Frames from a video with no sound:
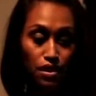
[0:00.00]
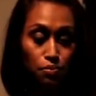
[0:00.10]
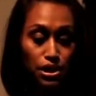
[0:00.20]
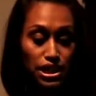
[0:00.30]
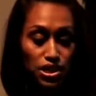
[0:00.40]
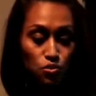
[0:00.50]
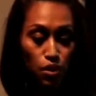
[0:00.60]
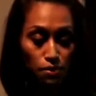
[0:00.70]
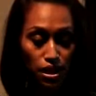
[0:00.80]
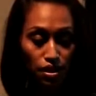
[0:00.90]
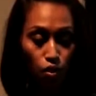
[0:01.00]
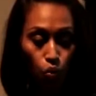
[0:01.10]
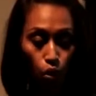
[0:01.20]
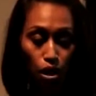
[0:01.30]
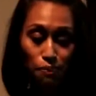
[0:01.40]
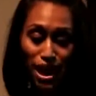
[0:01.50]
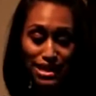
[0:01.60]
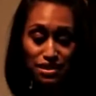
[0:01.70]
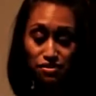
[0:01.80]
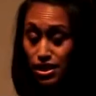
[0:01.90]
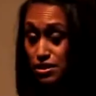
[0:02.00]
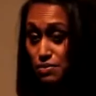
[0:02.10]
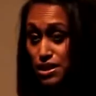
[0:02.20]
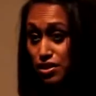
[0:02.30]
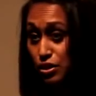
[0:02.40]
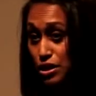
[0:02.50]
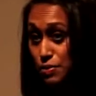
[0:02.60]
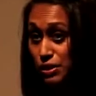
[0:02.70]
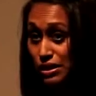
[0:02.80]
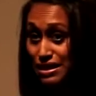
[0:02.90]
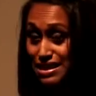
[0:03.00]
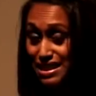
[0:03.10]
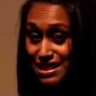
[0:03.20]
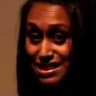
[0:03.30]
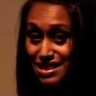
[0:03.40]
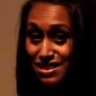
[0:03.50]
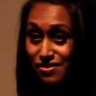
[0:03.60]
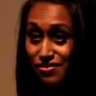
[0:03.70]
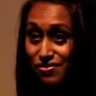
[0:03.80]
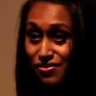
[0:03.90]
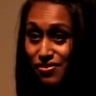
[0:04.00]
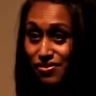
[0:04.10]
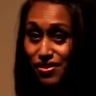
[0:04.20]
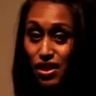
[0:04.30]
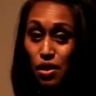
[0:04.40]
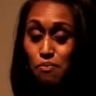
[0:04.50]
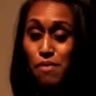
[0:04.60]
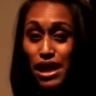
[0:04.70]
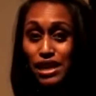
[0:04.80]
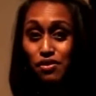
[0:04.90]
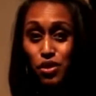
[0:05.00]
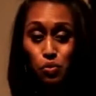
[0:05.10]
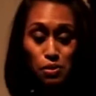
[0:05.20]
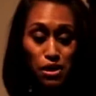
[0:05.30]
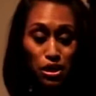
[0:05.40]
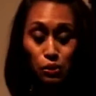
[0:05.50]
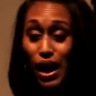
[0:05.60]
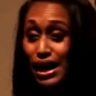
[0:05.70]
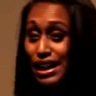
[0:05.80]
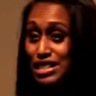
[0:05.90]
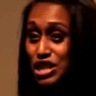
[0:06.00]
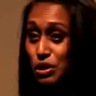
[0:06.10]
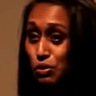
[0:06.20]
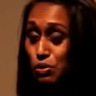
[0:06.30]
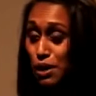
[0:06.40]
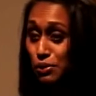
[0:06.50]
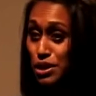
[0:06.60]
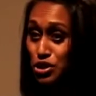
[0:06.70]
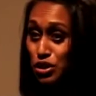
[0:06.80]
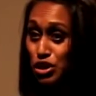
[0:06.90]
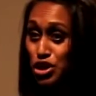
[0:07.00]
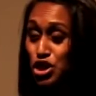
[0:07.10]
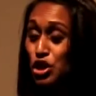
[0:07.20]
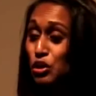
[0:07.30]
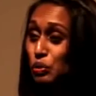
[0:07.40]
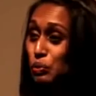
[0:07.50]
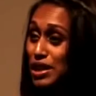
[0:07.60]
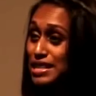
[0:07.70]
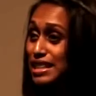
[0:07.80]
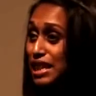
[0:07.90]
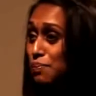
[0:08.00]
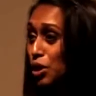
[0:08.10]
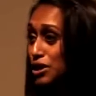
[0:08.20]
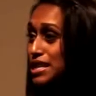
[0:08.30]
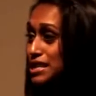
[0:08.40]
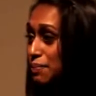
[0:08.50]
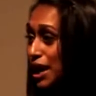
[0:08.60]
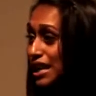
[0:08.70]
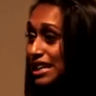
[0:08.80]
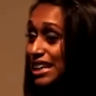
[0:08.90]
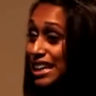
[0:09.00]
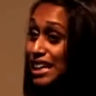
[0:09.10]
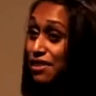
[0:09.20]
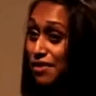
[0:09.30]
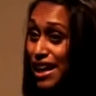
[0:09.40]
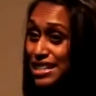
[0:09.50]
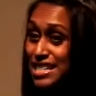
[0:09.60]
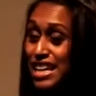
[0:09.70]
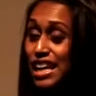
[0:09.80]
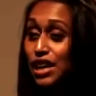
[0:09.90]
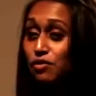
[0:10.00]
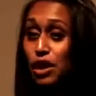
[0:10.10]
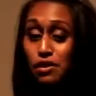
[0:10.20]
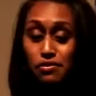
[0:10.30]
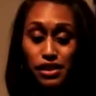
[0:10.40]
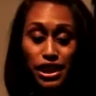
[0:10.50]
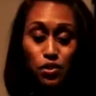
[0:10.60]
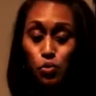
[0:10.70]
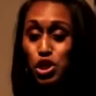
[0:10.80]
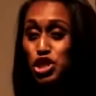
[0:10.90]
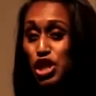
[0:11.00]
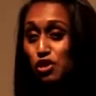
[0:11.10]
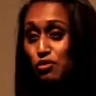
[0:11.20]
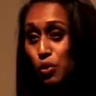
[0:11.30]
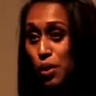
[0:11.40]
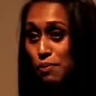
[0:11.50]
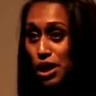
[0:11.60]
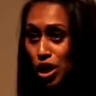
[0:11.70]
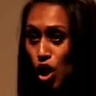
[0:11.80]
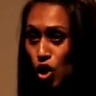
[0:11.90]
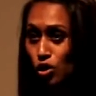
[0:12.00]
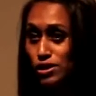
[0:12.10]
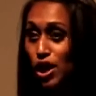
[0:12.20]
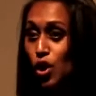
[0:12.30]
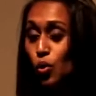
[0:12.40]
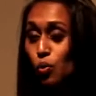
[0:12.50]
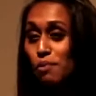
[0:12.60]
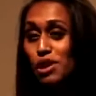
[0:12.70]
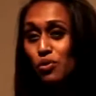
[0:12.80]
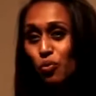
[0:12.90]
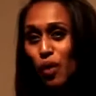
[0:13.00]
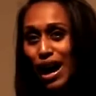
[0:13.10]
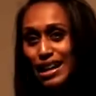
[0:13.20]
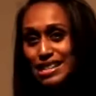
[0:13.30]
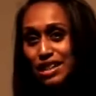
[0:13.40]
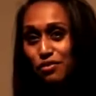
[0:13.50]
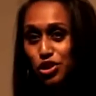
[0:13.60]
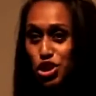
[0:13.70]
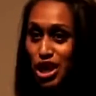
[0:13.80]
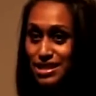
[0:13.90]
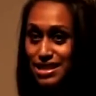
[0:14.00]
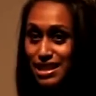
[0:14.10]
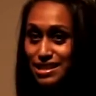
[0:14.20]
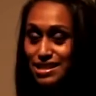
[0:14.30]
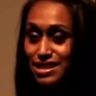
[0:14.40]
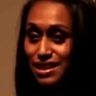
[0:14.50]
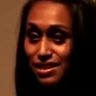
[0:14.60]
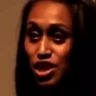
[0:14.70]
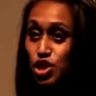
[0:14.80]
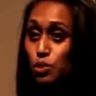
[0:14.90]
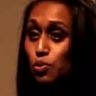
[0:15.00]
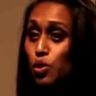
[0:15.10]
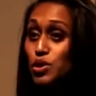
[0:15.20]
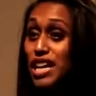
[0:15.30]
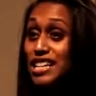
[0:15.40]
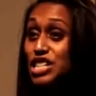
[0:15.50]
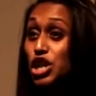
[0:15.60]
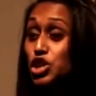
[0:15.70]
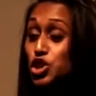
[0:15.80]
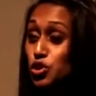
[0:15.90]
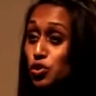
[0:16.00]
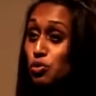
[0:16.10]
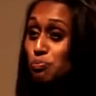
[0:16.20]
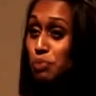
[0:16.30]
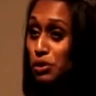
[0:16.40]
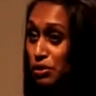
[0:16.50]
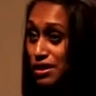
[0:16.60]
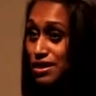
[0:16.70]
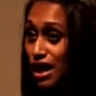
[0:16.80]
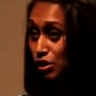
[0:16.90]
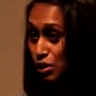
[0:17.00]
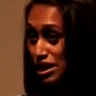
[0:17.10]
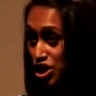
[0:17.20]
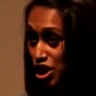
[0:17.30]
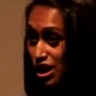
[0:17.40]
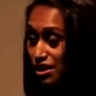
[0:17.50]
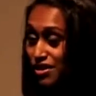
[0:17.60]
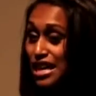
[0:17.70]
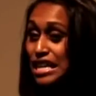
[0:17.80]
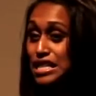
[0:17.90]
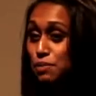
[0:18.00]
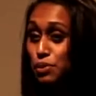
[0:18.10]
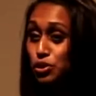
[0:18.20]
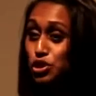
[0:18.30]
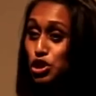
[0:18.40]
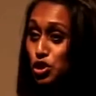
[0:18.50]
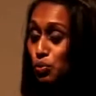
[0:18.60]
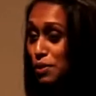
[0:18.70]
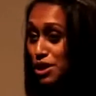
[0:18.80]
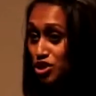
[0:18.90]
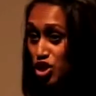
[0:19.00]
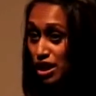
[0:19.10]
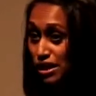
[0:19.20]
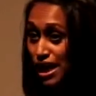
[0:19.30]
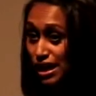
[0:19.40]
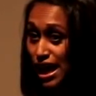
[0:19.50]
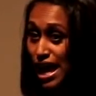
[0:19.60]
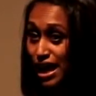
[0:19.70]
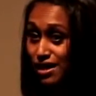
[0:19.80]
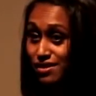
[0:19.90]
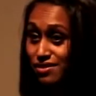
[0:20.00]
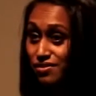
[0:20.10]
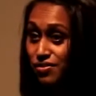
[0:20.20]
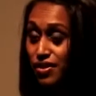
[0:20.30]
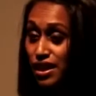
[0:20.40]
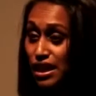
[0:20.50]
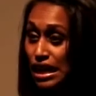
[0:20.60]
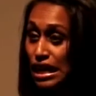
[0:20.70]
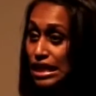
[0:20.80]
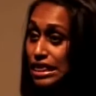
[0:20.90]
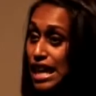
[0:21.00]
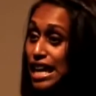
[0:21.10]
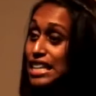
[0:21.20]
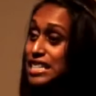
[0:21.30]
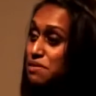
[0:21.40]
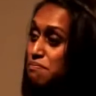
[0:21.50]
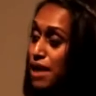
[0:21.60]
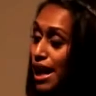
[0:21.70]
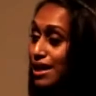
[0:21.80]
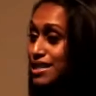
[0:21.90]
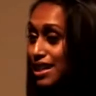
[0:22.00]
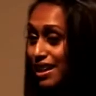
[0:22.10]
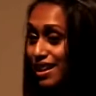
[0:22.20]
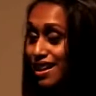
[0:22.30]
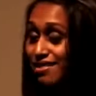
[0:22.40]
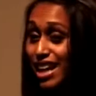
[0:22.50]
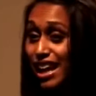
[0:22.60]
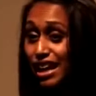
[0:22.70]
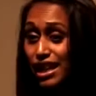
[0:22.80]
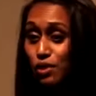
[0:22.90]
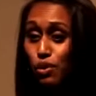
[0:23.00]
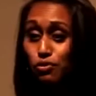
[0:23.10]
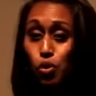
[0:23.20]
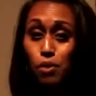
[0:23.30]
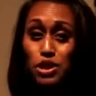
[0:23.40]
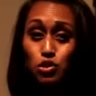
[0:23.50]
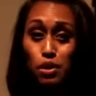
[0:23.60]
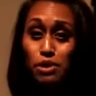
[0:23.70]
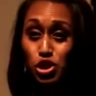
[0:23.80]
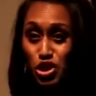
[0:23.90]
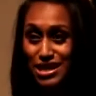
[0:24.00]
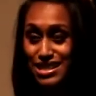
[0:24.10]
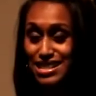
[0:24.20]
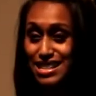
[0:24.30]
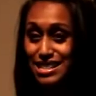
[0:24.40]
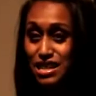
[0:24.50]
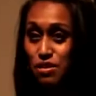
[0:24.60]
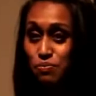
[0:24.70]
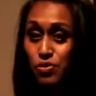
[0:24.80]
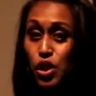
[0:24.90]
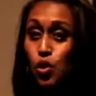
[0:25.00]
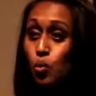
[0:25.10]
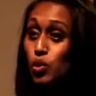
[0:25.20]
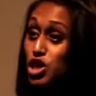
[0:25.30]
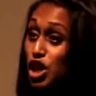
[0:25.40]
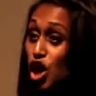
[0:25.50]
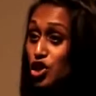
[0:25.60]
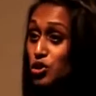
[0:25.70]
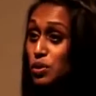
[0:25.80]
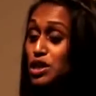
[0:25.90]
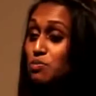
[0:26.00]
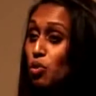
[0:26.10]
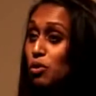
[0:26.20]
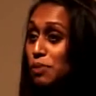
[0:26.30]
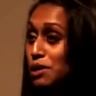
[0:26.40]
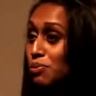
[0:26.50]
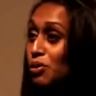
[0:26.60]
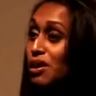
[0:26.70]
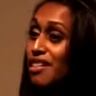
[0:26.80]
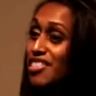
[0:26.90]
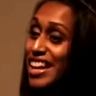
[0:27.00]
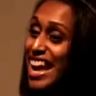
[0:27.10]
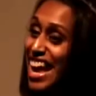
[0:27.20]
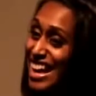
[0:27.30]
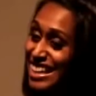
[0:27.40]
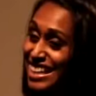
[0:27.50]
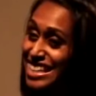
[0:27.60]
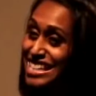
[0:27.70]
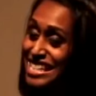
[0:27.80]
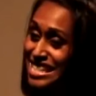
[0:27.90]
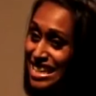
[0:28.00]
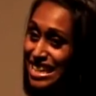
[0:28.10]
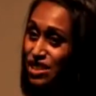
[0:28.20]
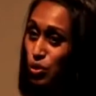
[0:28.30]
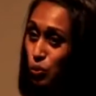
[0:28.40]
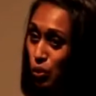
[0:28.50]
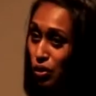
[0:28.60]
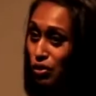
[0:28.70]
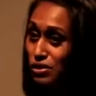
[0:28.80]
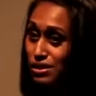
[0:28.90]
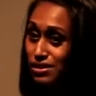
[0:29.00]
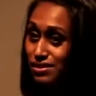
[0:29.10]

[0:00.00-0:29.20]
But these women weren't passive victims to their experiences. Many of the women who I got to know through my research recently participated in an event in front of Linwood Jail for Women called Women Rising for Justice to protest a $2 billion initiative to build a new women's jail in LA. They demanded that LA reform its criminal justice system, which incarcerates more people than any city in the world.